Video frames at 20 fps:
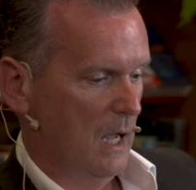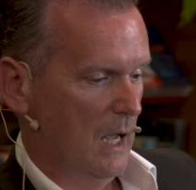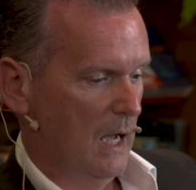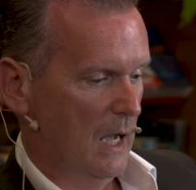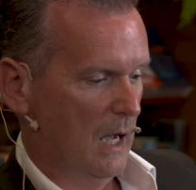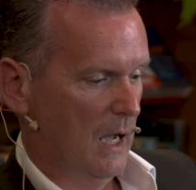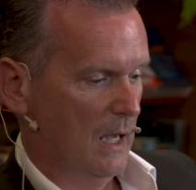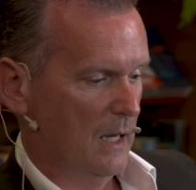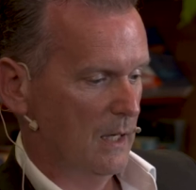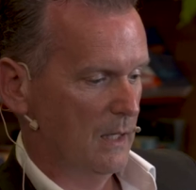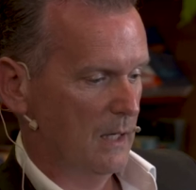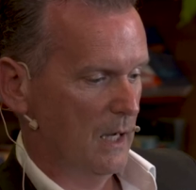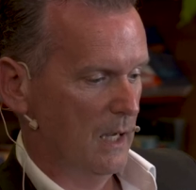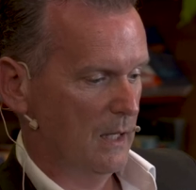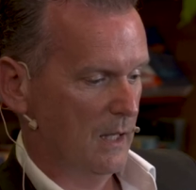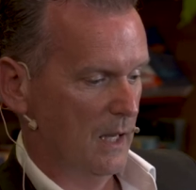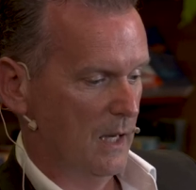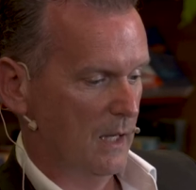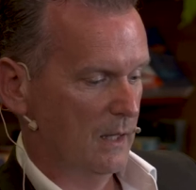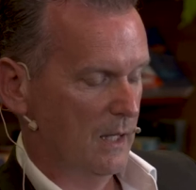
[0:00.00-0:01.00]
And I
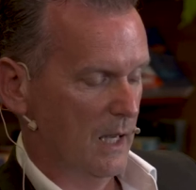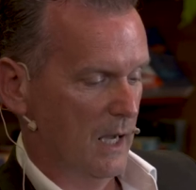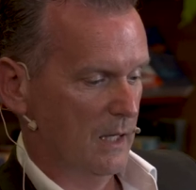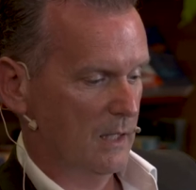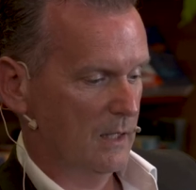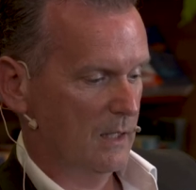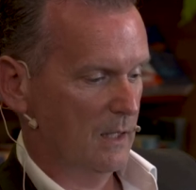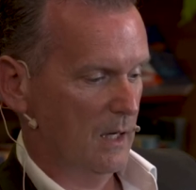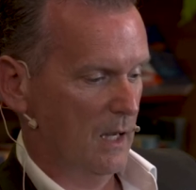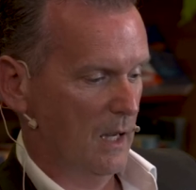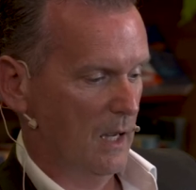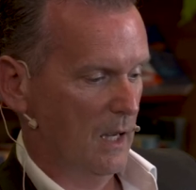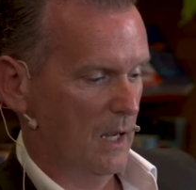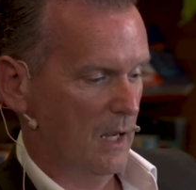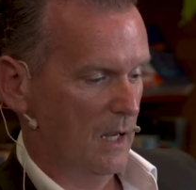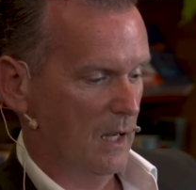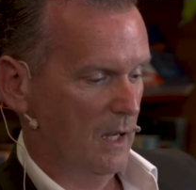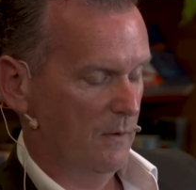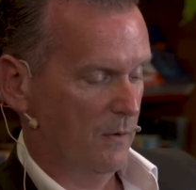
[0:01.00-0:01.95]
think that uh,